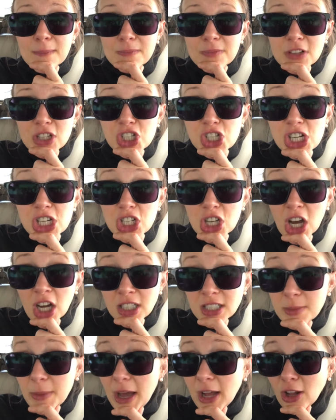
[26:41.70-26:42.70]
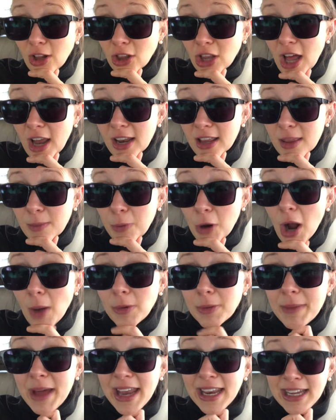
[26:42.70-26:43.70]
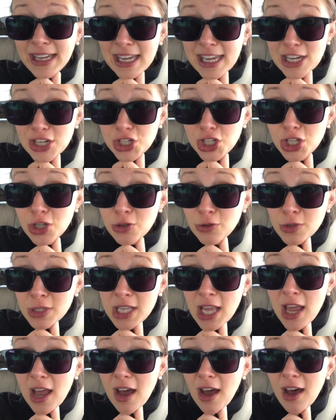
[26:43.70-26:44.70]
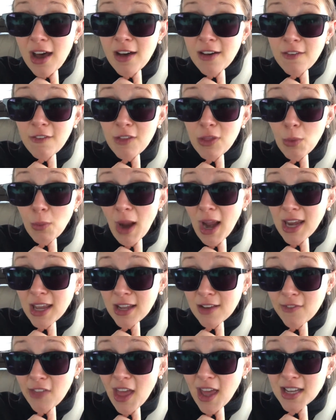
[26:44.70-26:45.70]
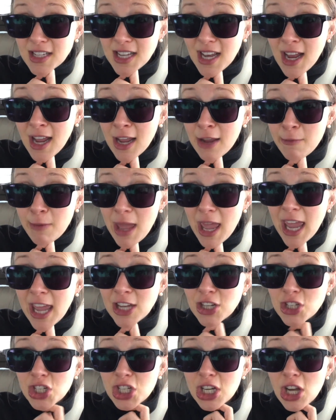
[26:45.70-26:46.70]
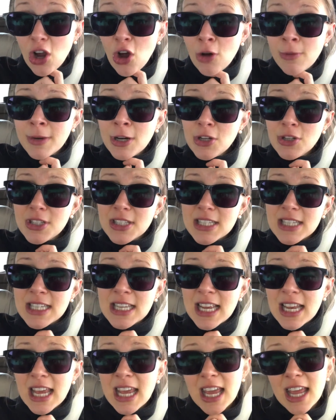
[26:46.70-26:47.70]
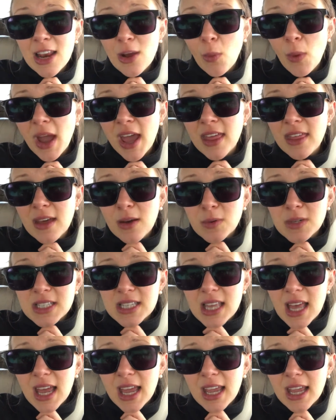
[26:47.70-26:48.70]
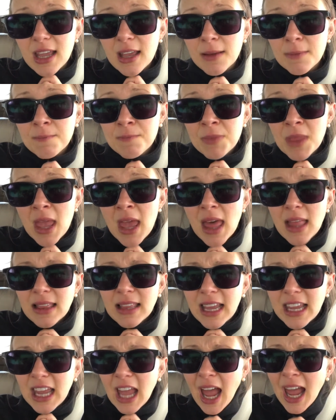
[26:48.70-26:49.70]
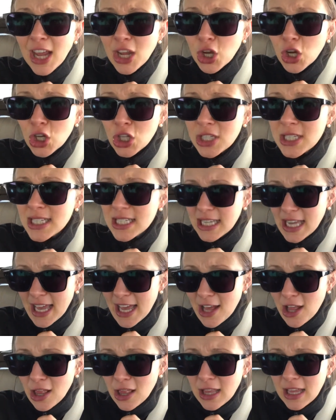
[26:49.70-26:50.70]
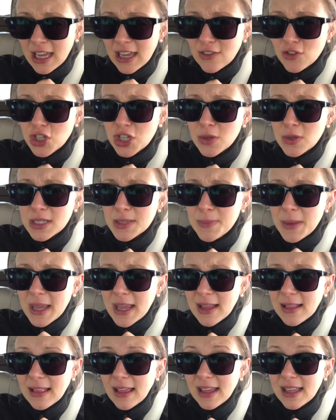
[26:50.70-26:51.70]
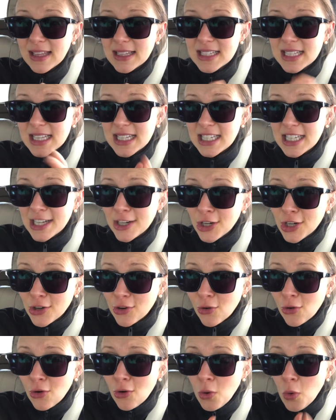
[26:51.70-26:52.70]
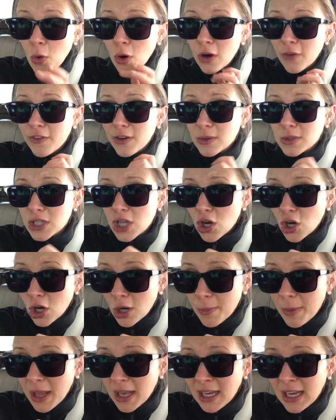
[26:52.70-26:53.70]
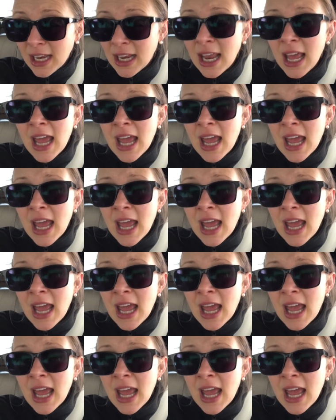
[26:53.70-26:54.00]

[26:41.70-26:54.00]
she talked about a lot of the problematic issues of the writing of that time, and she almost did it in a way that was like I couldn't tell if she was being, like, satirical or if it was her opinion,